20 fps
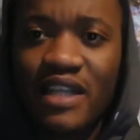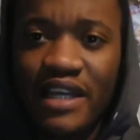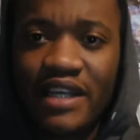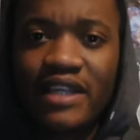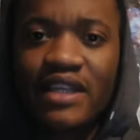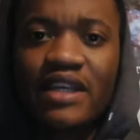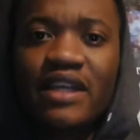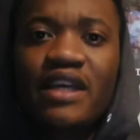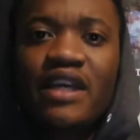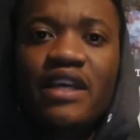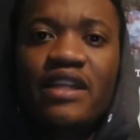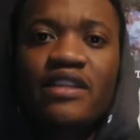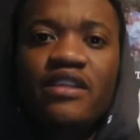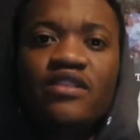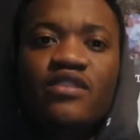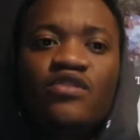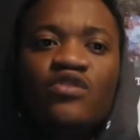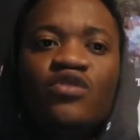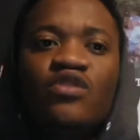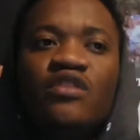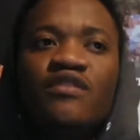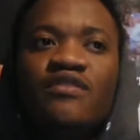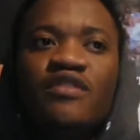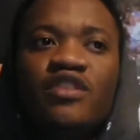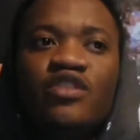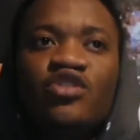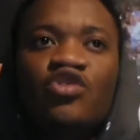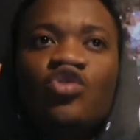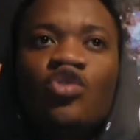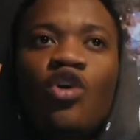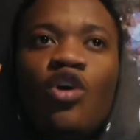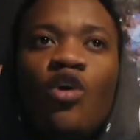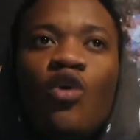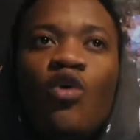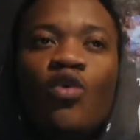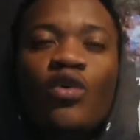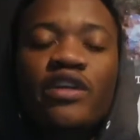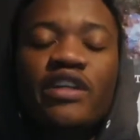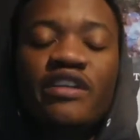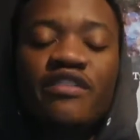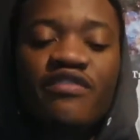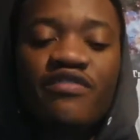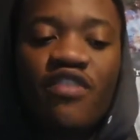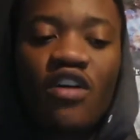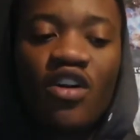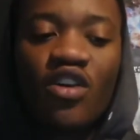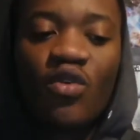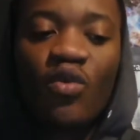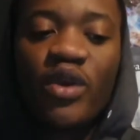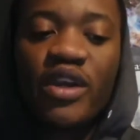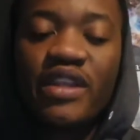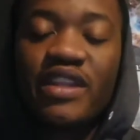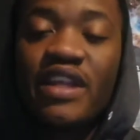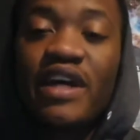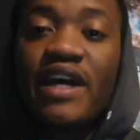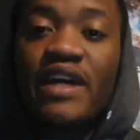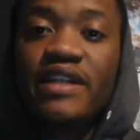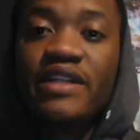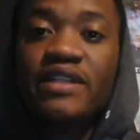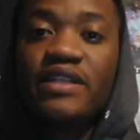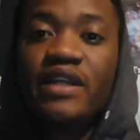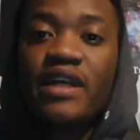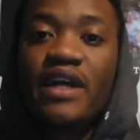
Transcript: like this universe. You're only following that,